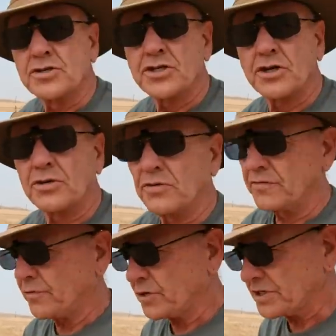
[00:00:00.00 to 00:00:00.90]
So,
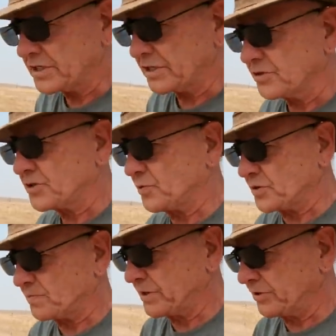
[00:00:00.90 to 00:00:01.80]
Fort Dilts
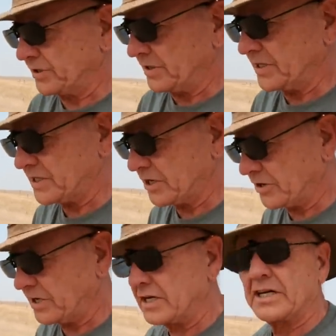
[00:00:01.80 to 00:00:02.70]
was built in this
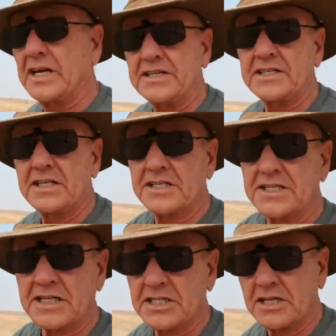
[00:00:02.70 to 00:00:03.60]
area in
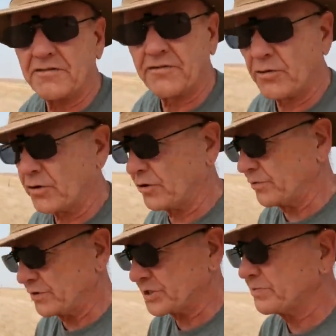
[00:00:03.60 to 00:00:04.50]
1864
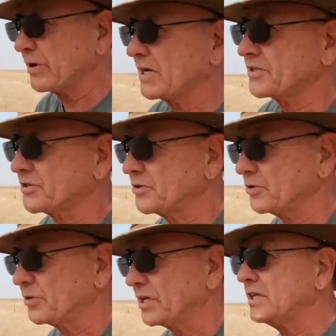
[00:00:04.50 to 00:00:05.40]
in response
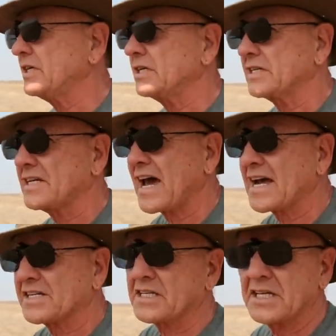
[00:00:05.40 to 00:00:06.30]
to Indian
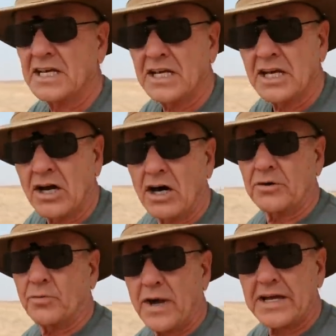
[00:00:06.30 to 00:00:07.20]
attacks
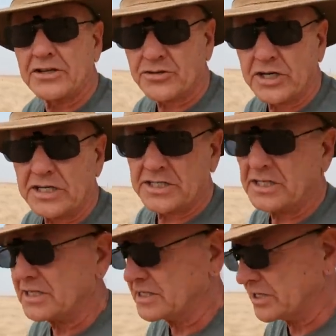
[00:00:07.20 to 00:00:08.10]
on wagon trains
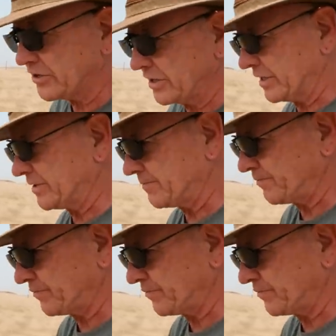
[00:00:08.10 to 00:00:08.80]
in this area.